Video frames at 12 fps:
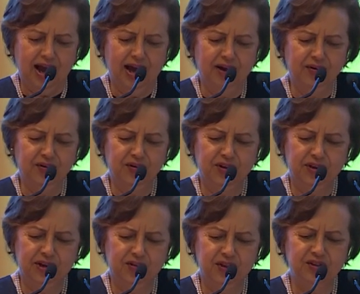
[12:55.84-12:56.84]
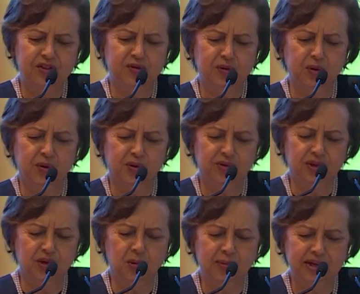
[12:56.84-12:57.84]
And this is called the
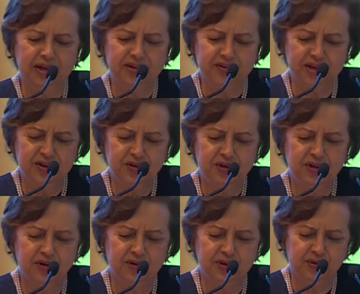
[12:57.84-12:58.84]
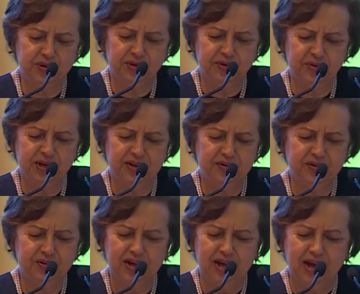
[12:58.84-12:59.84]
normalization of interest
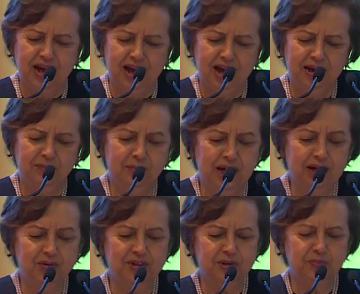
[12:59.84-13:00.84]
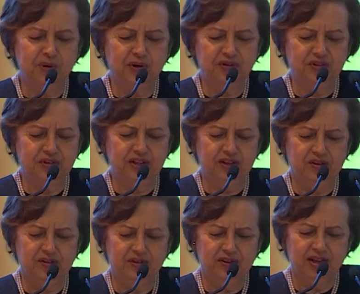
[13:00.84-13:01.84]
rates. And my response
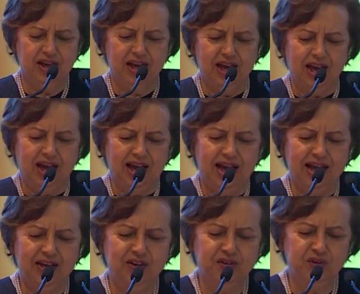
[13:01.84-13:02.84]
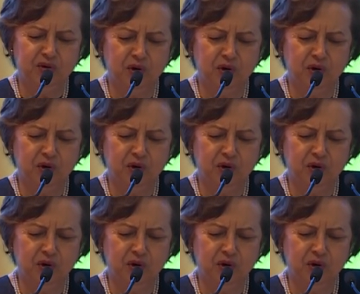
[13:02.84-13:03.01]
is, it is